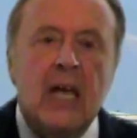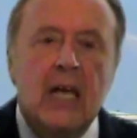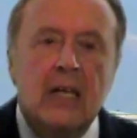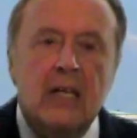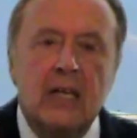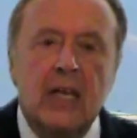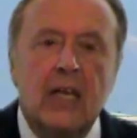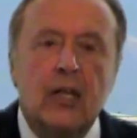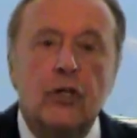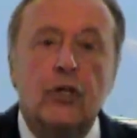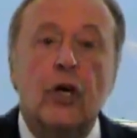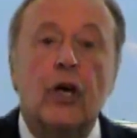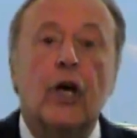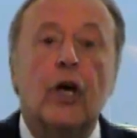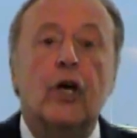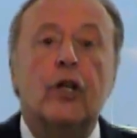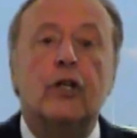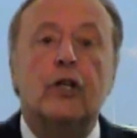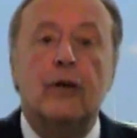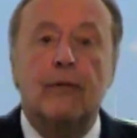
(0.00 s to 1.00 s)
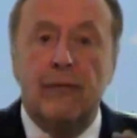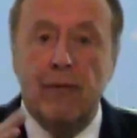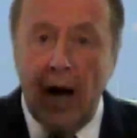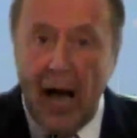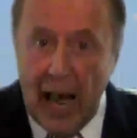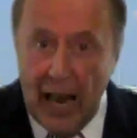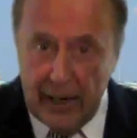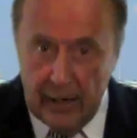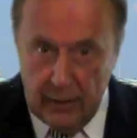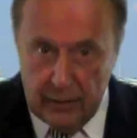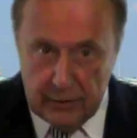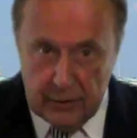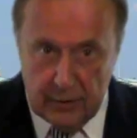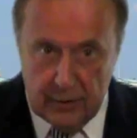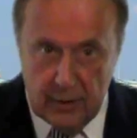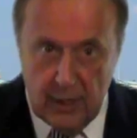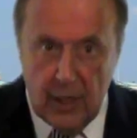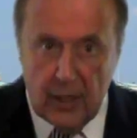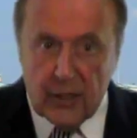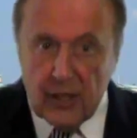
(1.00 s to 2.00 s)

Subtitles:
need to divide us,